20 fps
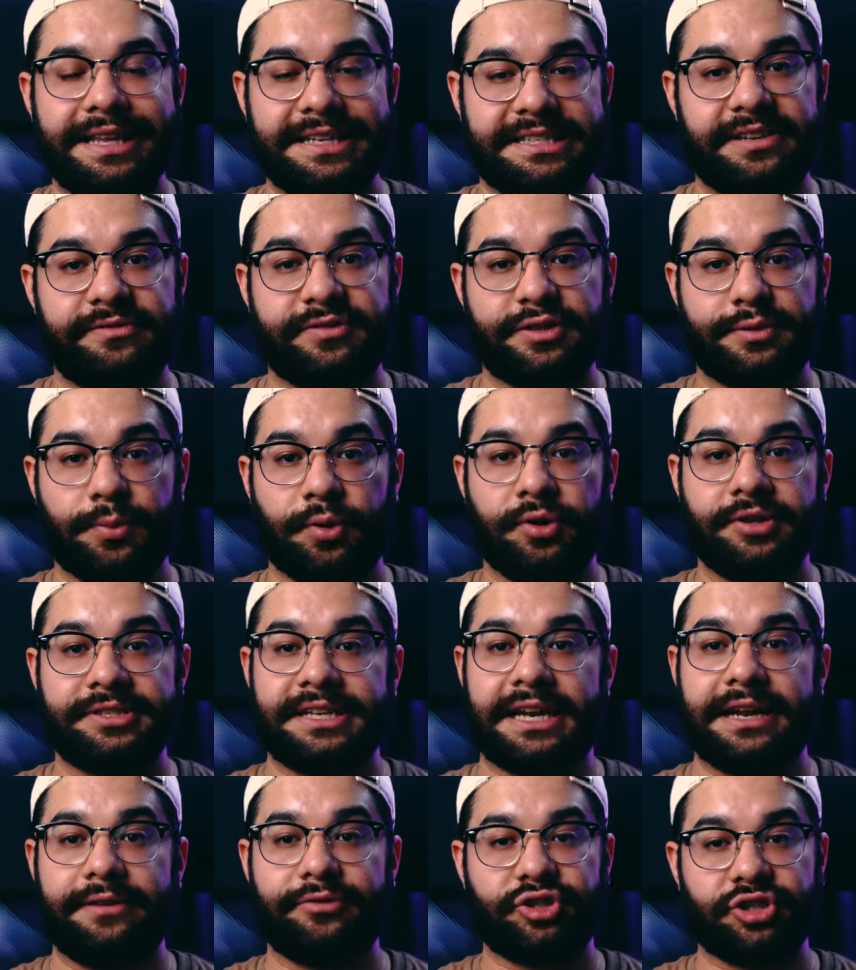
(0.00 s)
list of sports
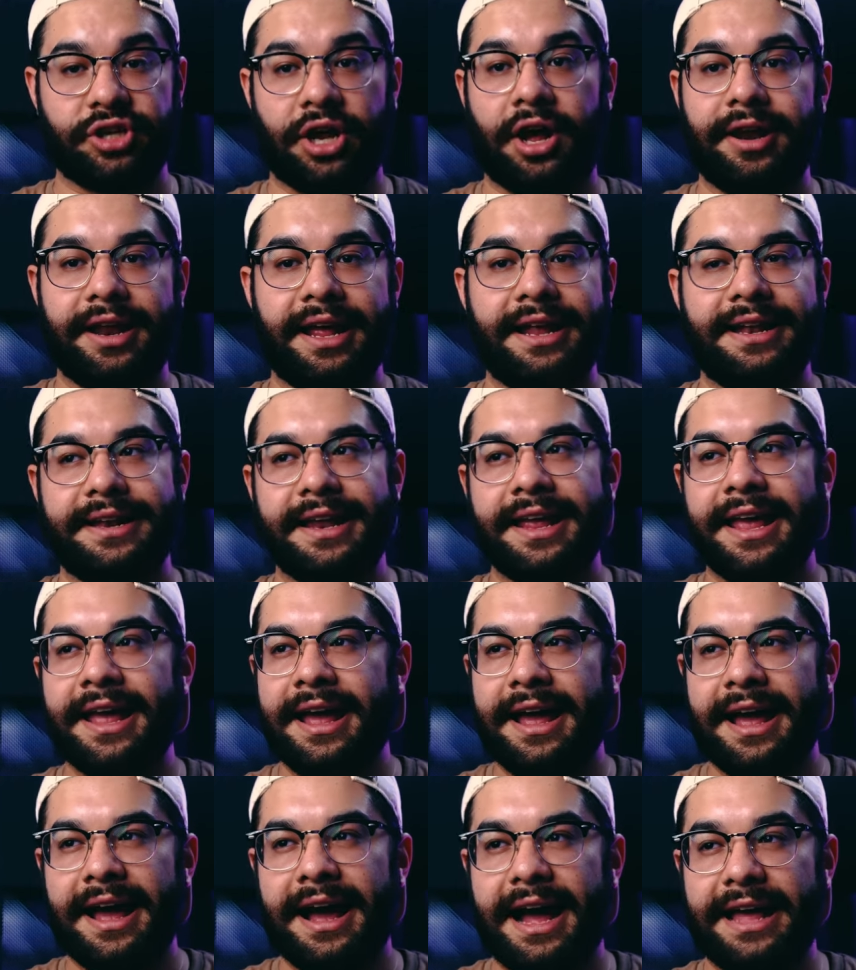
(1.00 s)
that I've shot and
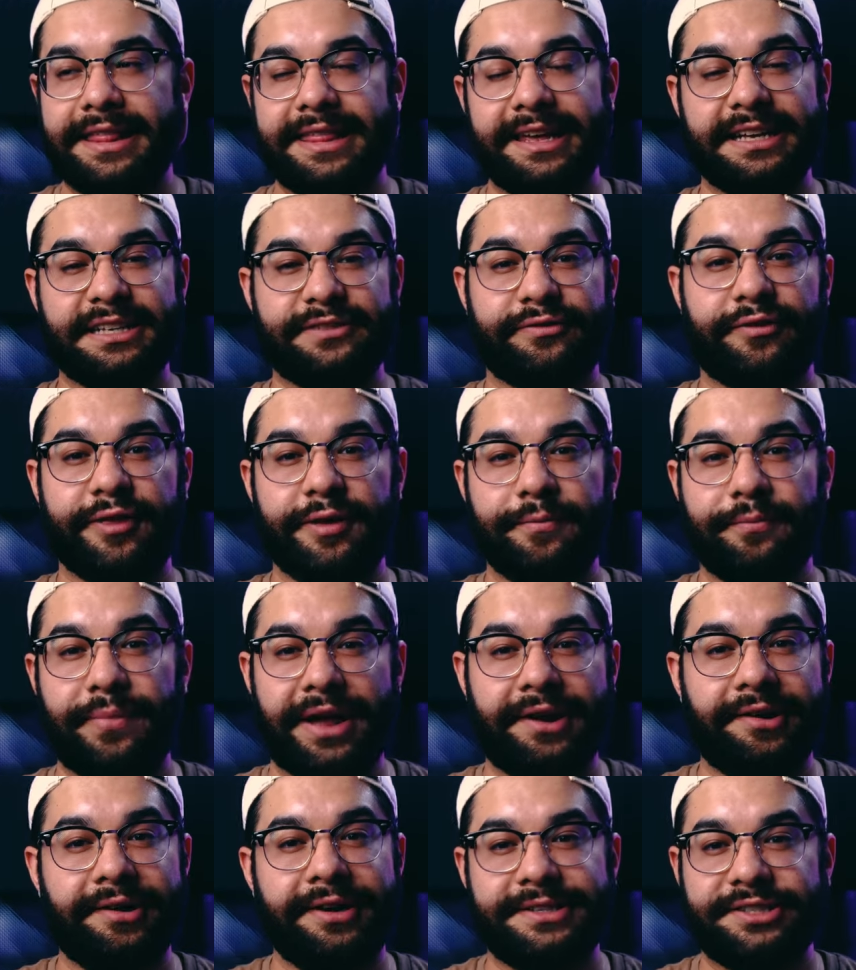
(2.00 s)
I think it's for the
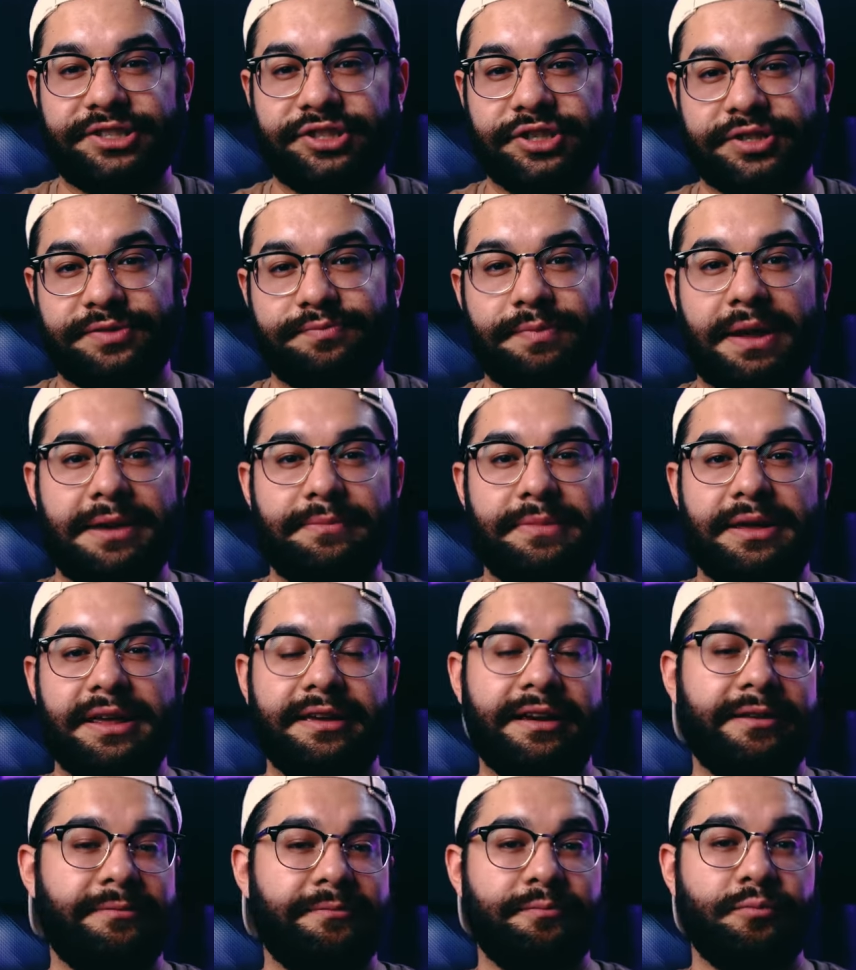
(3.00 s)
better. It's just made
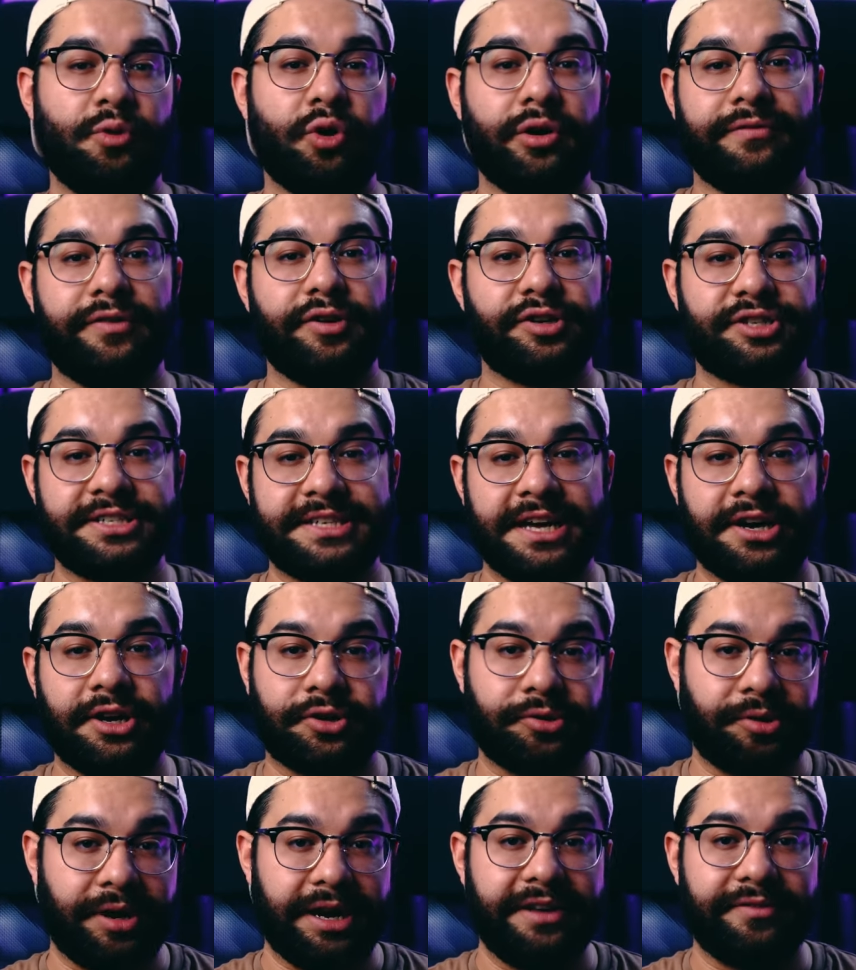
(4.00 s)
me a more versatile
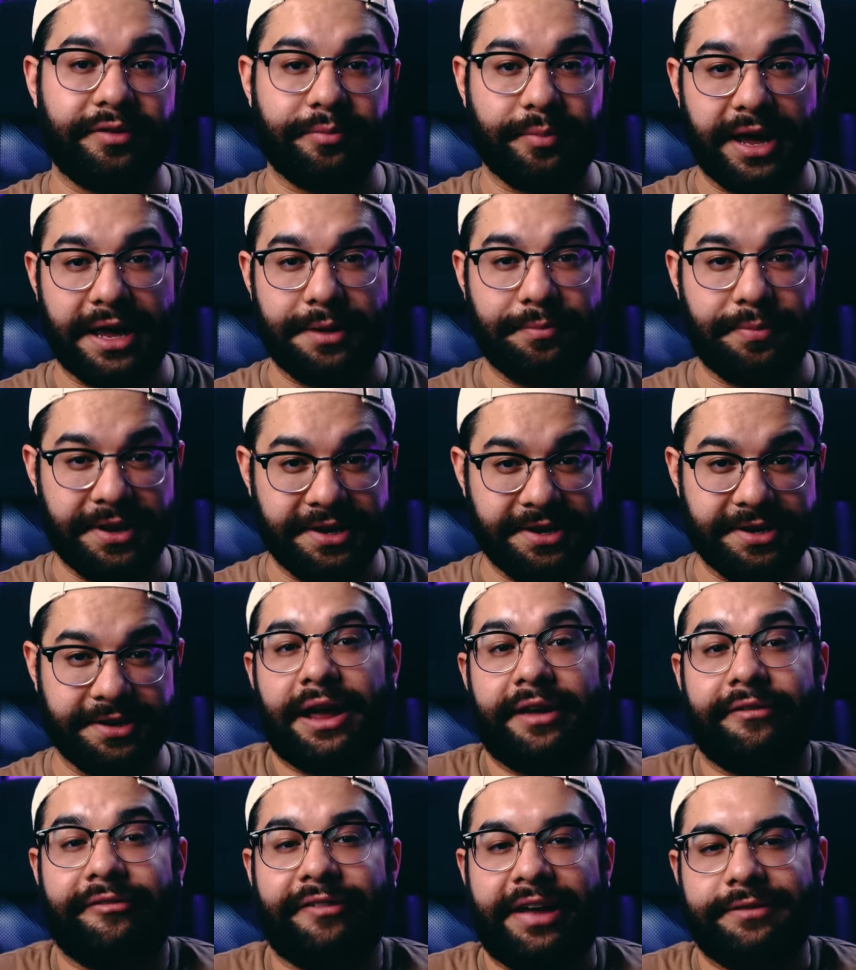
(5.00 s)
creative in my opinion.
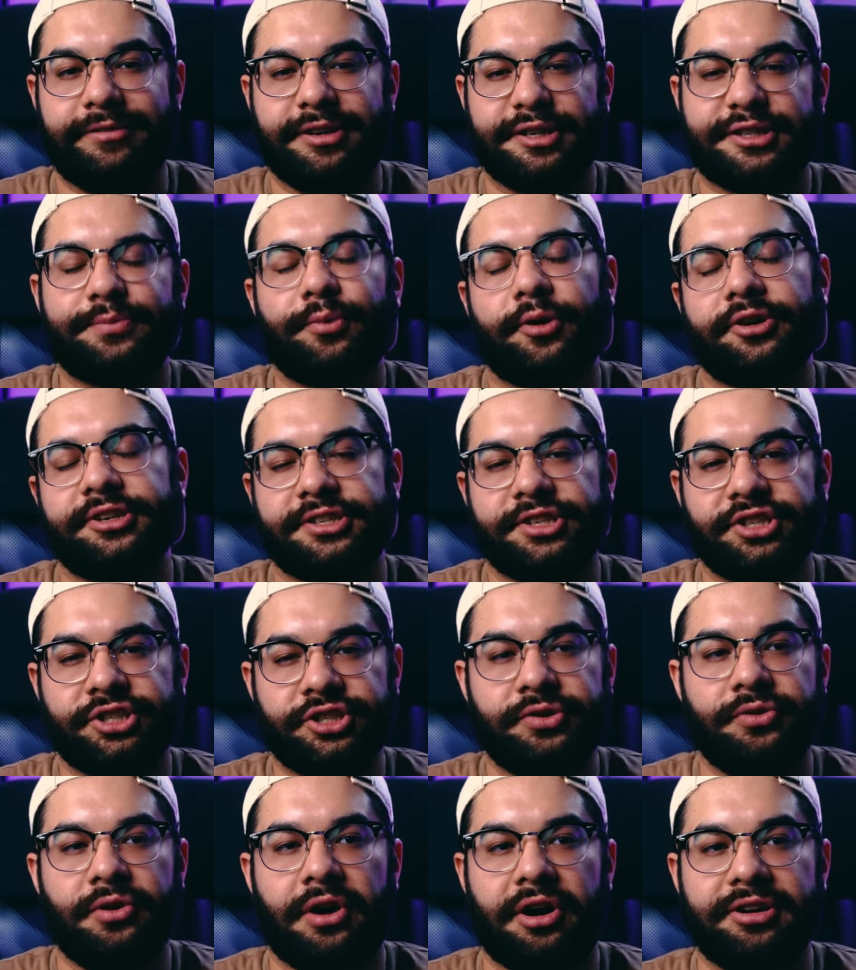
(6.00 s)
My favorite sports to
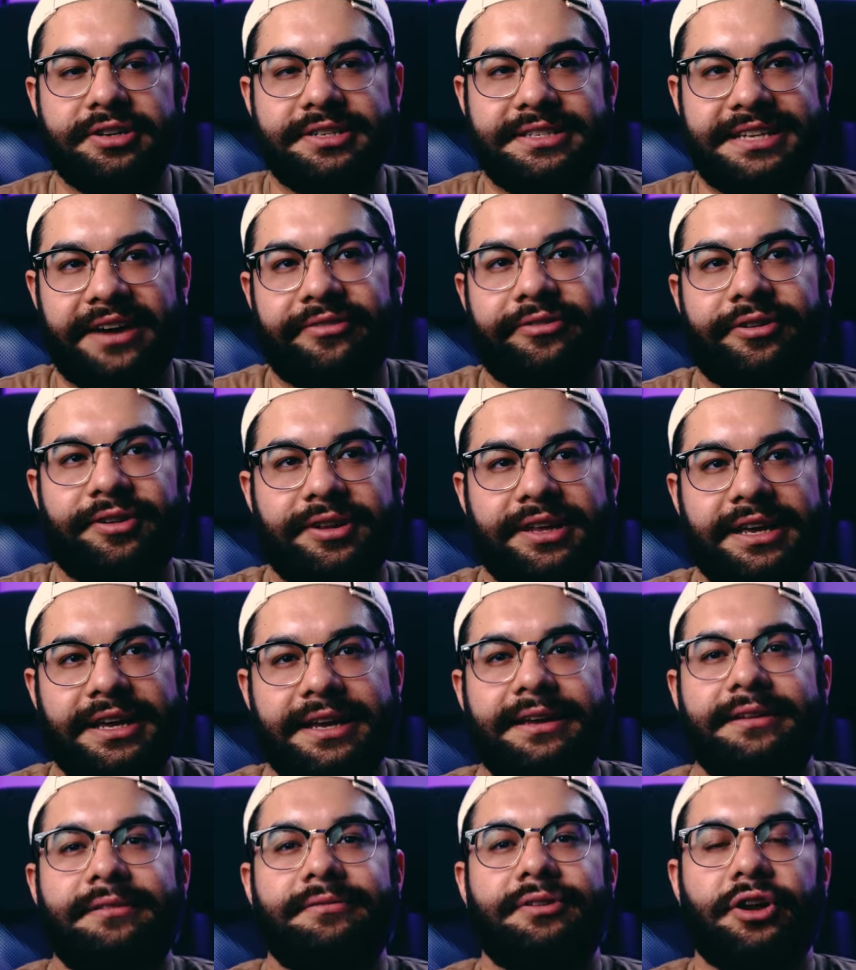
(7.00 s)
shoot are
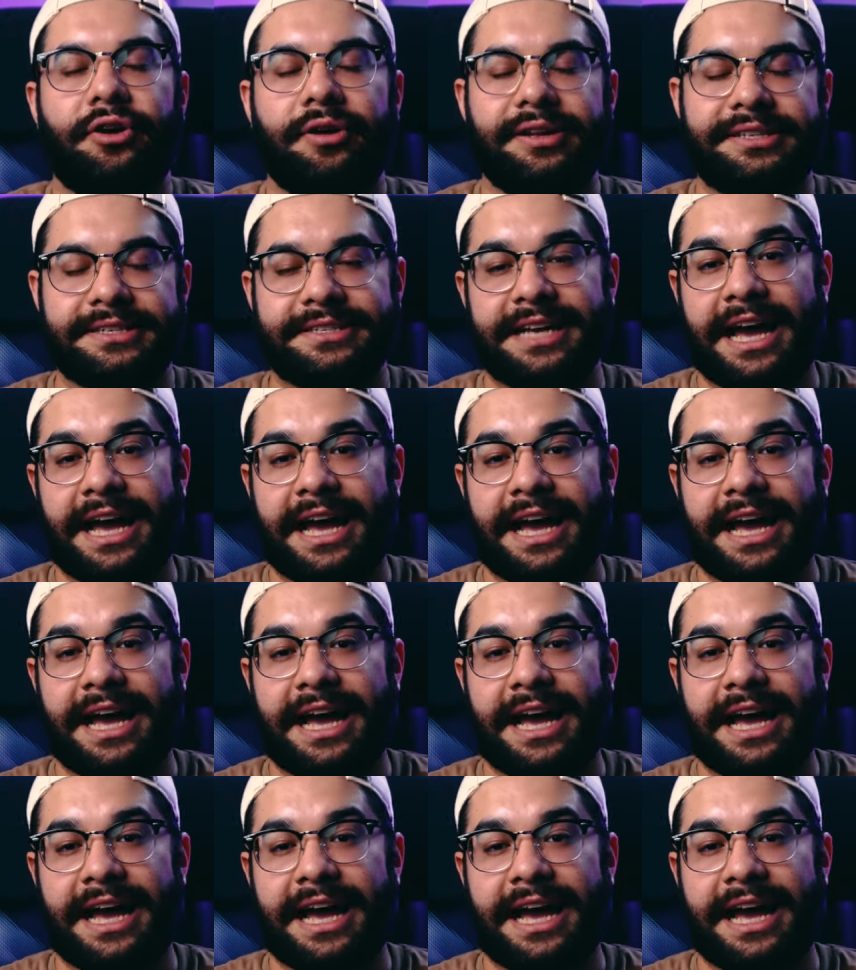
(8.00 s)
definitely, you know, it's a